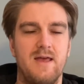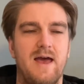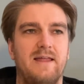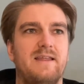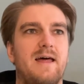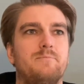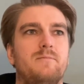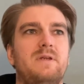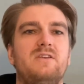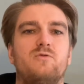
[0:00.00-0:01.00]
And
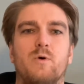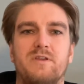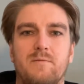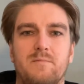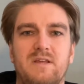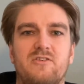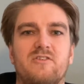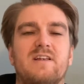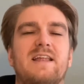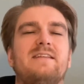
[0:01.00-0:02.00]
what that means is
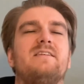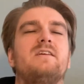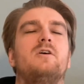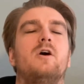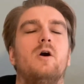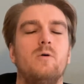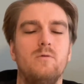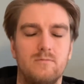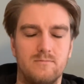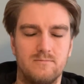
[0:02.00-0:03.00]
letting go